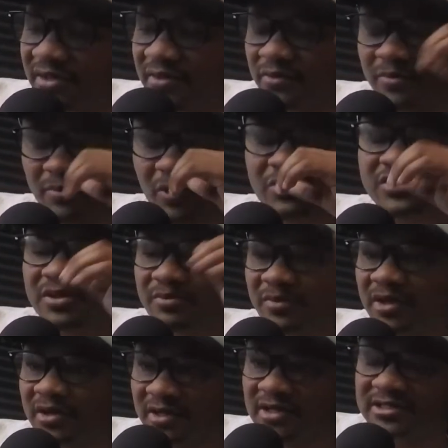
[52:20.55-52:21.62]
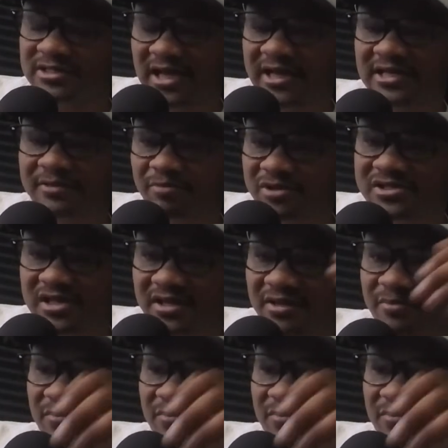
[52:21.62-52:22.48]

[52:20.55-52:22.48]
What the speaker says: Most of 90% of the